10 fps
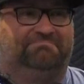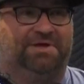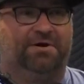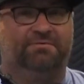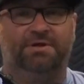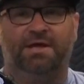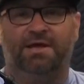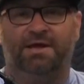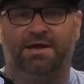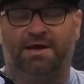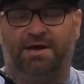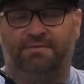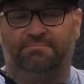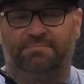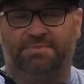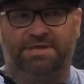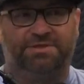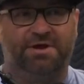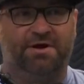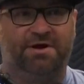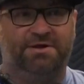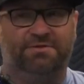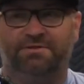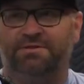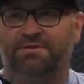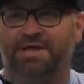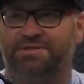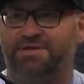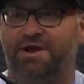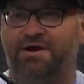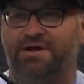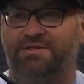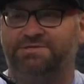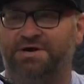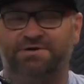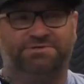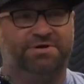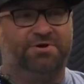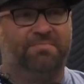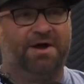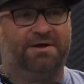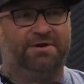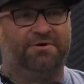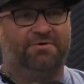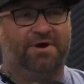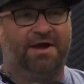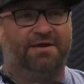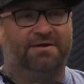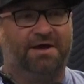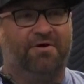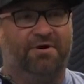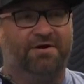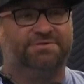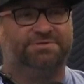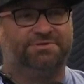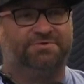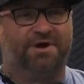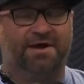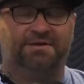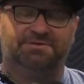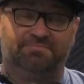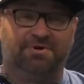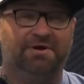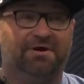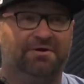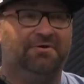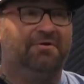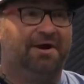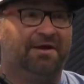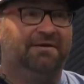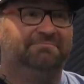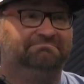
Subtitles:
You know, let the air out of let the air out of the tires on your bike and go ride it. How hard is it to ride? It's pretty hard to ride it.